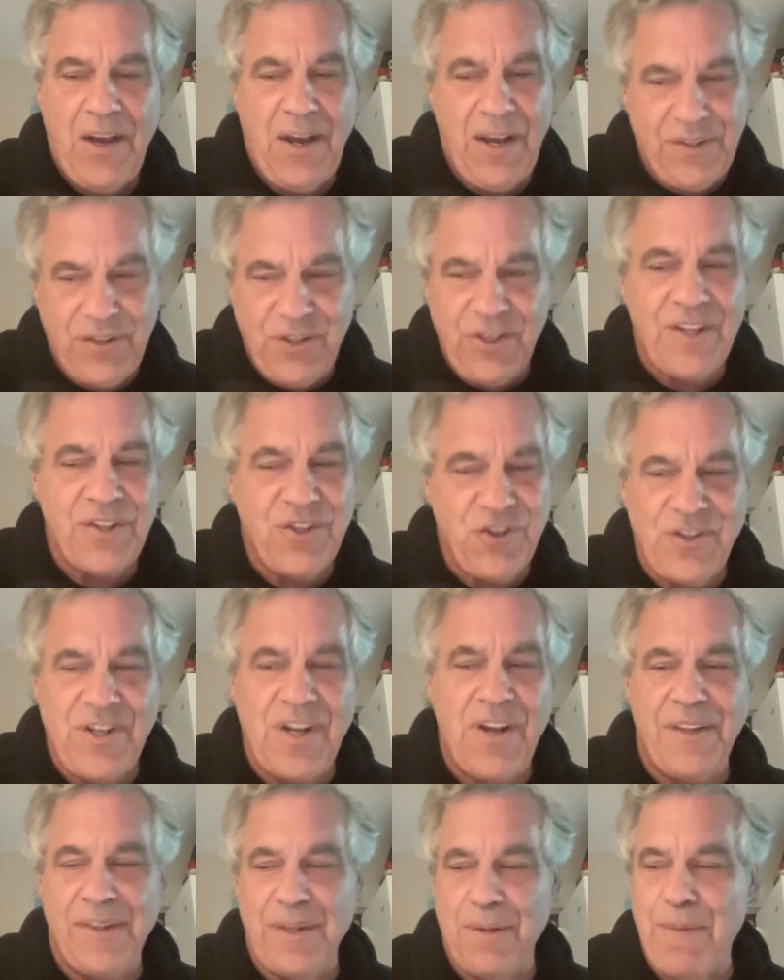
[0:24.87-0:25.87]
I
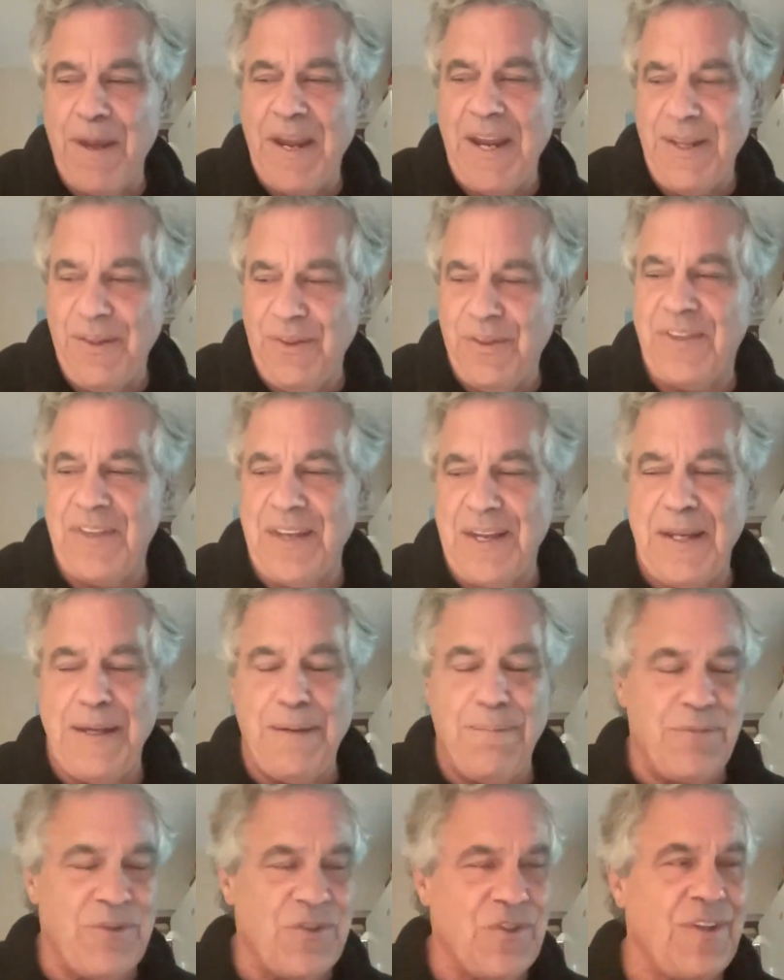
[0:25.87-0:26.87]
touched on the main
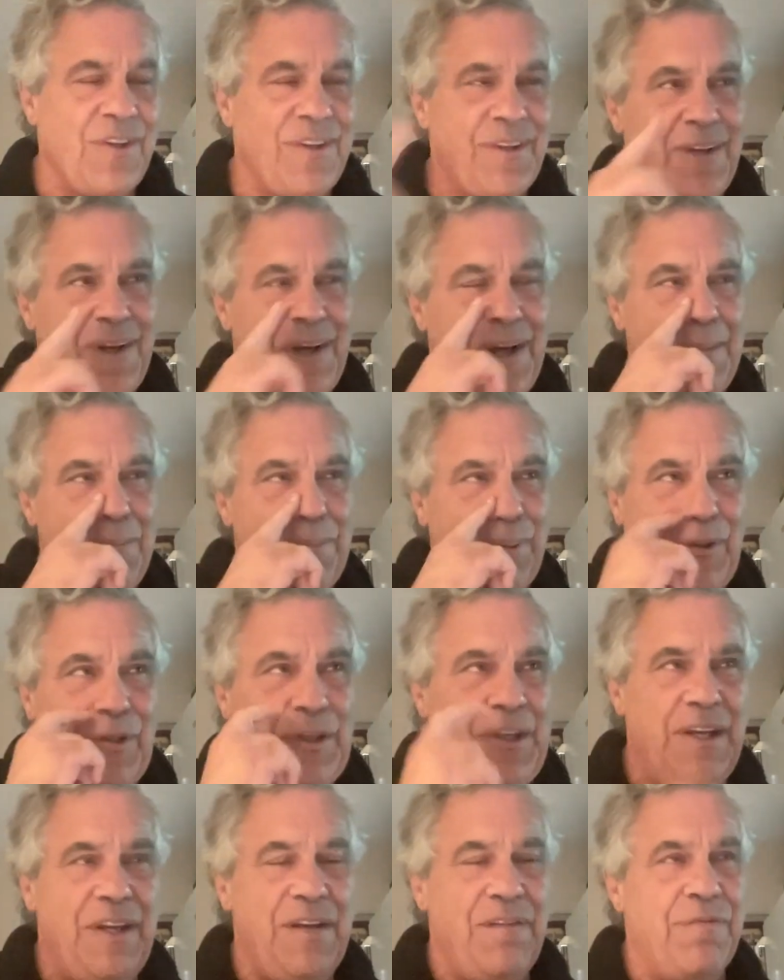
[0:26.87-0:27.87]
themes, I
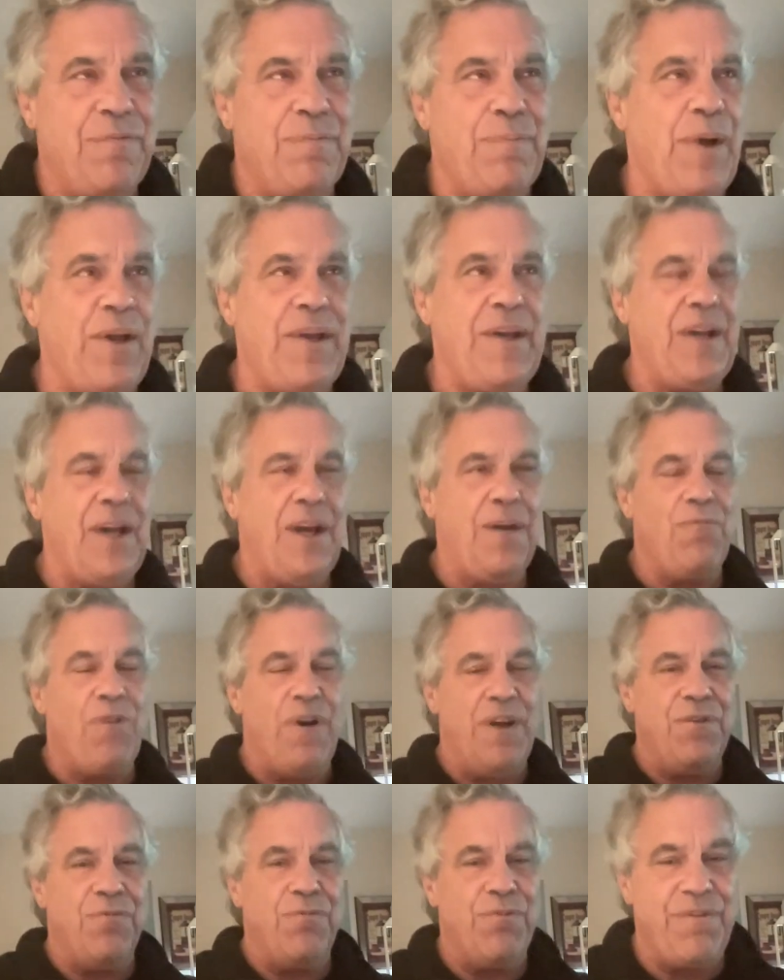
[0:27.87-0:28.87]
believe, but I
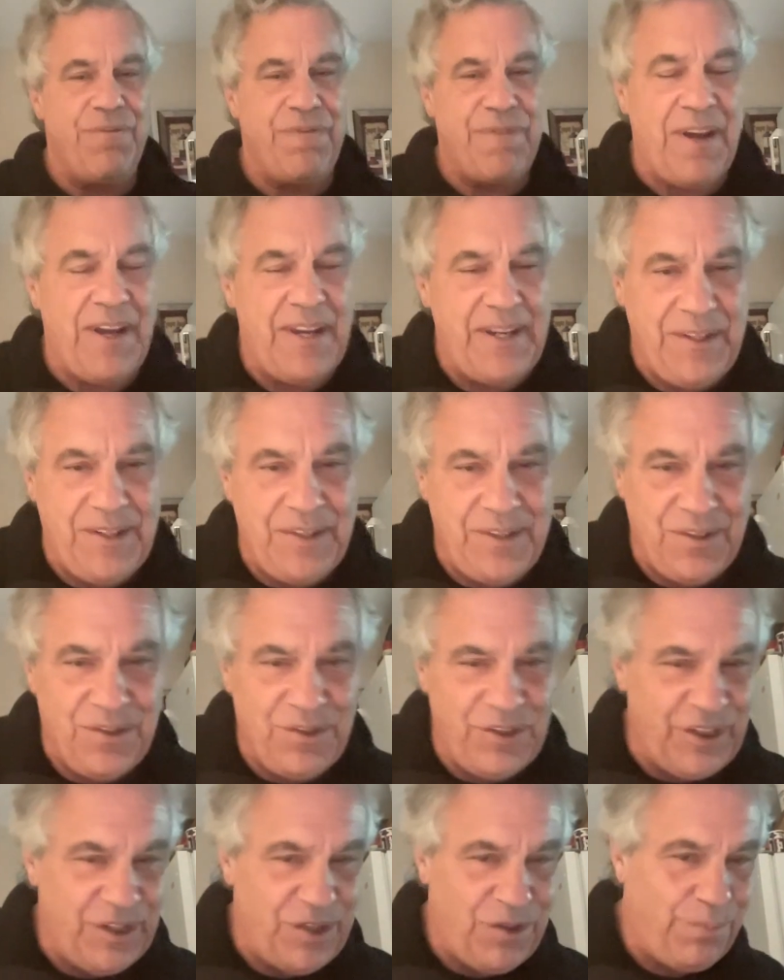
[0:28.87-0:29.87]
want to refine it a
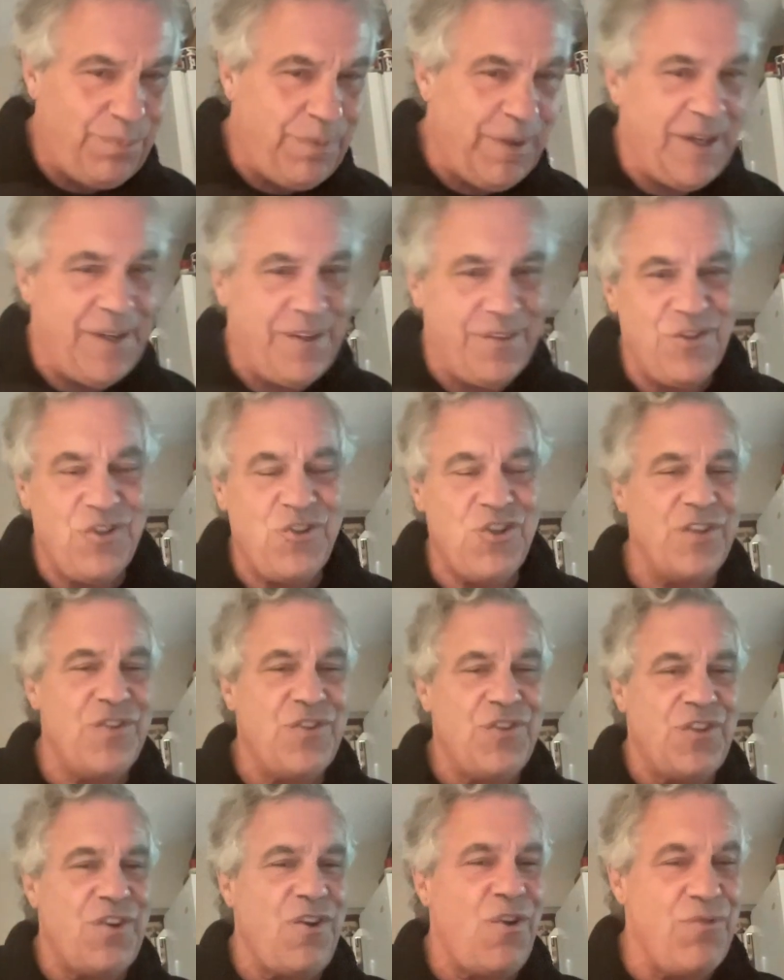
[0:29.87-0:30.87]
little bit,
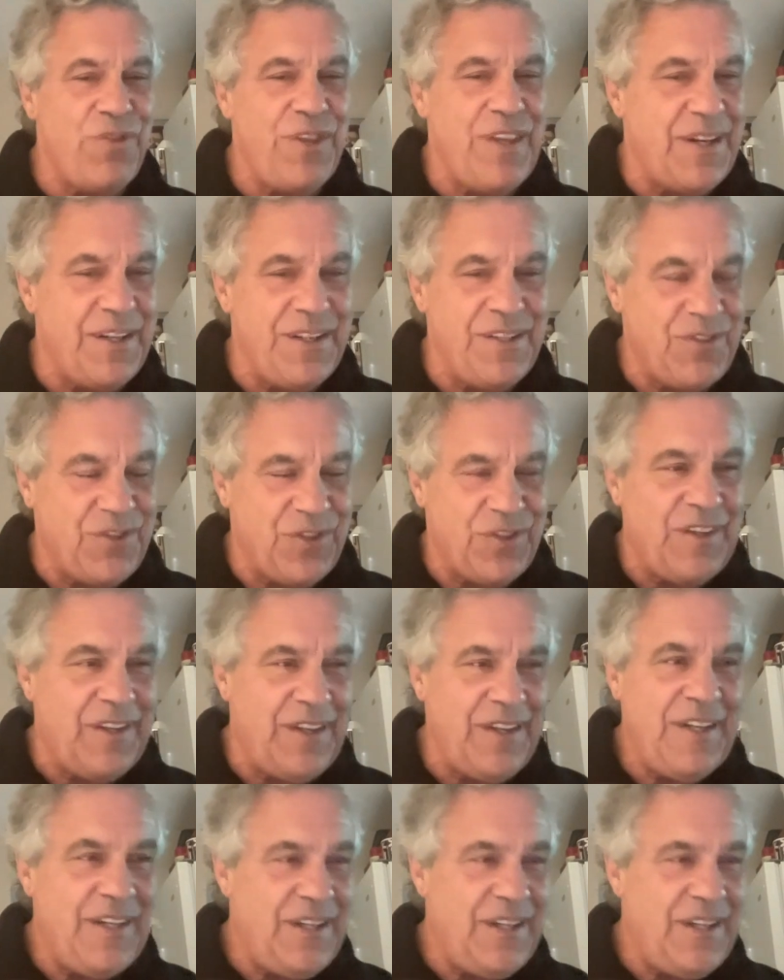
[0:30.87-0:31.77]
just so that it's